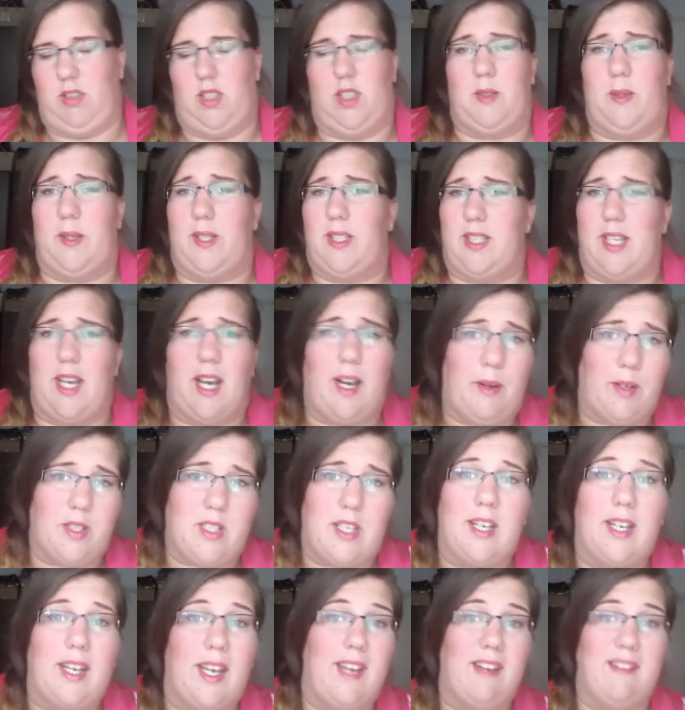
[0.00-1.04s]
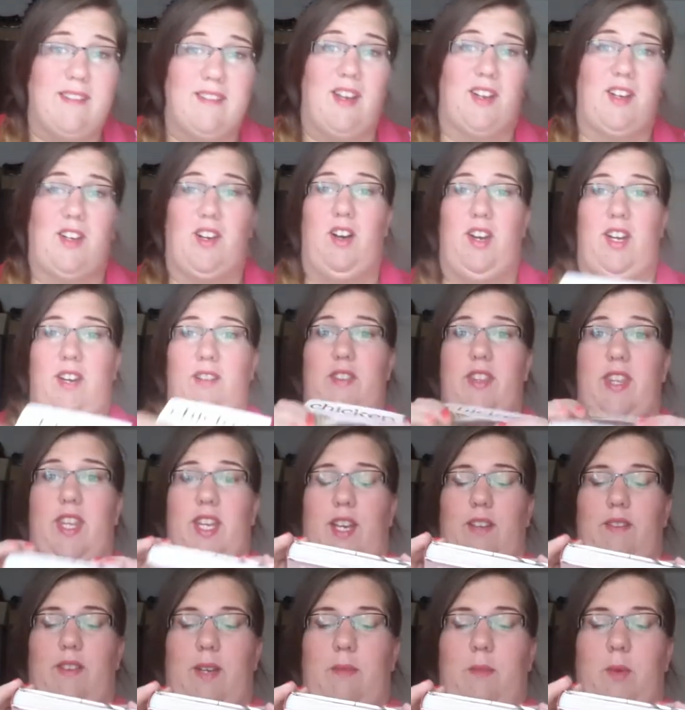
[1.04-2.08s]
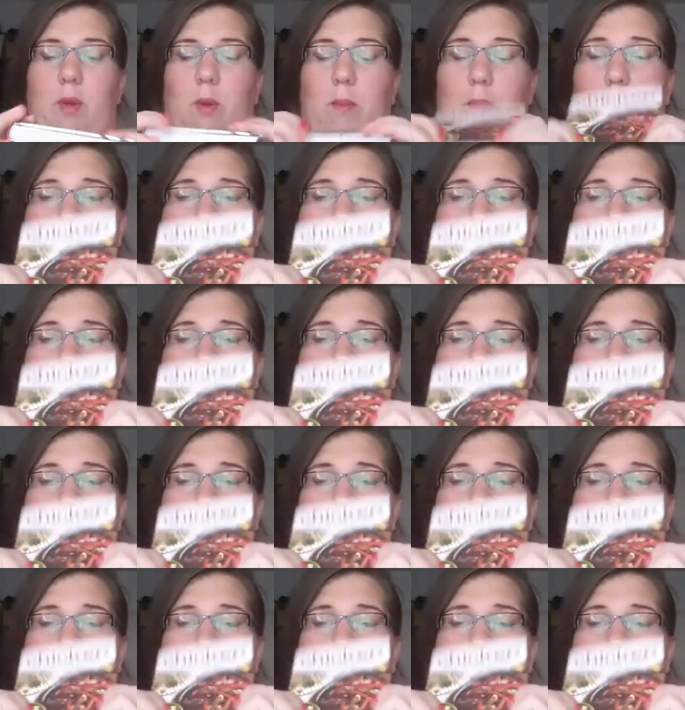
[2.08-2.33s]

Sweet and sour chicken. I can't even think of any more.